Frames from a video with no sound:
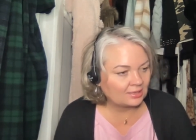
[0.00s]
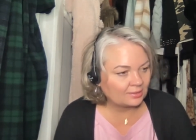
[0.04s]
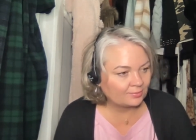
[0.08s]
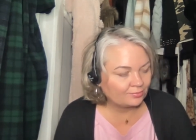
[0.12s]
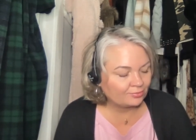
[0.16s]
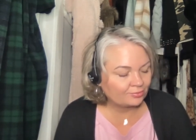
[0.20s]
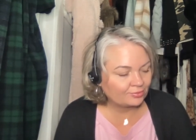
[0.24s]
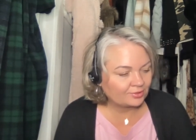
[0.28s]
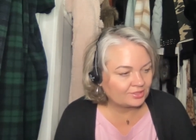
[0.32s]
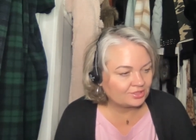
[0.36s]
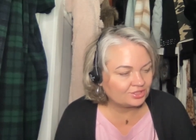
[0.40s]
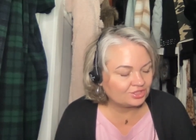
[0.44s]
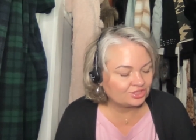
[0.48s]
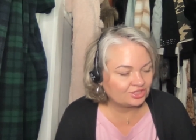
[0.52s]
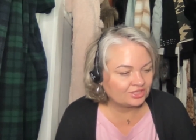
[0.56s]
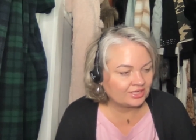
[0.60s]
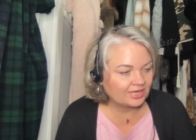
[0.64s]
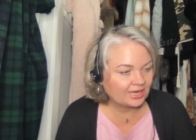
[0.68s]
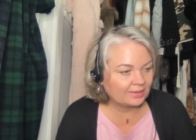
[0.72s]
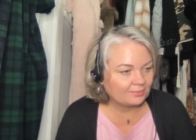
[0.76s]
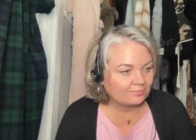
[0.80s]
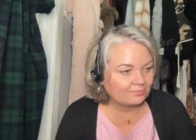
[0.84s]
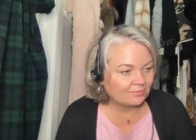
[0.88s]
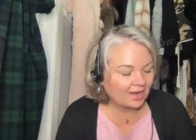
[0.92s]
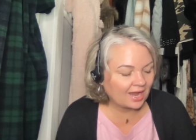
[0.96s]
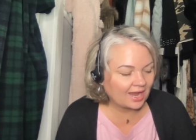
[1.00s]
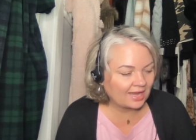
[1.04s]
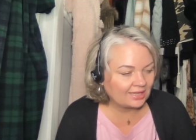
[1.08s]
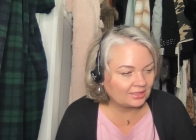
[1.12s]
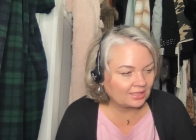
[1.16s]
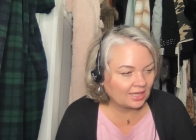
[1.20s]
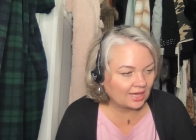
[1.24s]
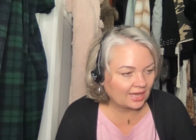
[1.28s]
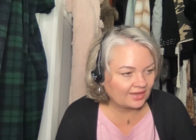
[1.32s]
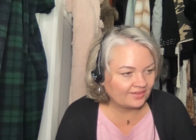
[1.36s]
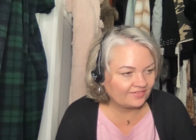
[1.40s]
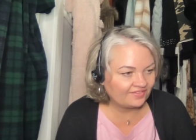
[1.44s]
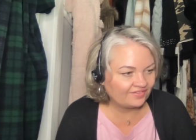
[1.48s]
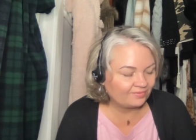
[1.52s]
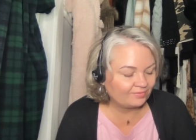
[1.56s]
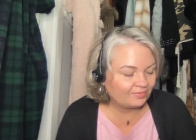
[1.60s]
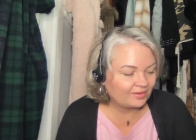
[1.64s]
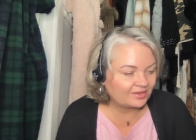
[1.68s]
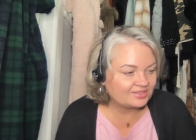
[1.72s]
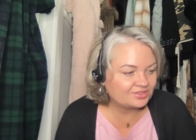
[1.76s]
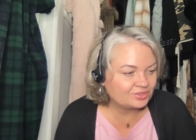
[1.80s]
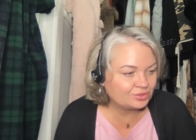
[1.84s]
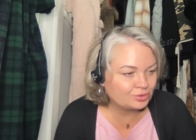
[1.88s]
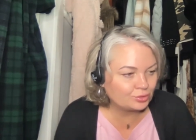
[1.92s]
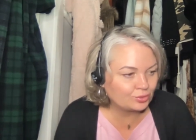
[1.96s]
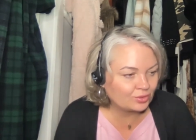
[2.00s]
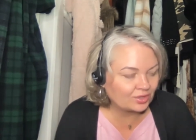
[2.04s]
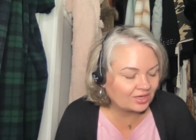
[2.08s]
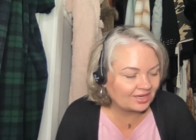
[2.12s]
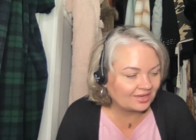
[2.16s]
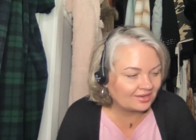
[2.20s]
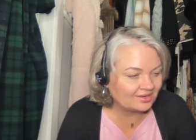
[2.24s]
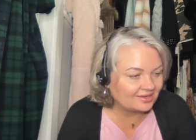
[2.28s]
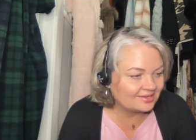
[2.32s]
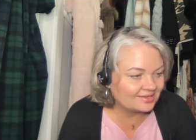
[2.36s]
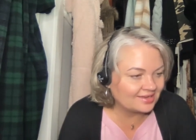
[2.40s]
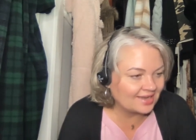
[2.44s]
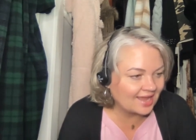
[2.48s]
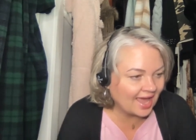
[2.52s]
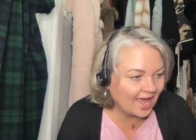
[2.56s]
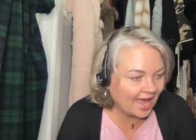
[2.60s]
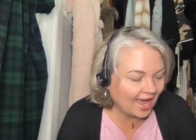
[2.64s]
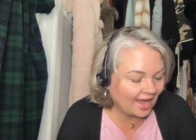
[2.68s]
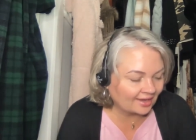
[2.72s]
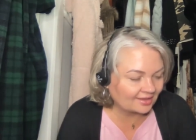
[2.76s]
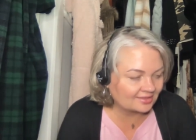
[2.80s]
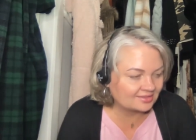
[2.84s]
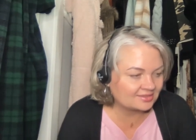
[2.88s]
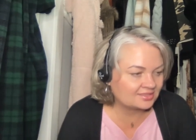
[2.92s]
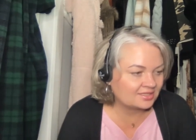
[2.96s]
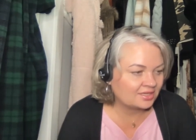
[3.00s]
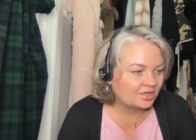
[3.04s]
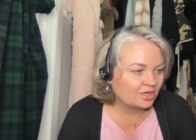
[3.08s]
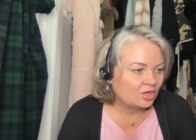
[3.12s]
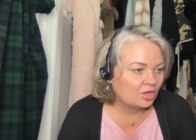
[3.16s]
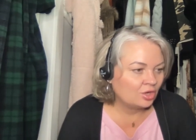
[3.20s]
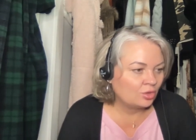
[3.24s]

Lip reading: appreciate my life, but to connect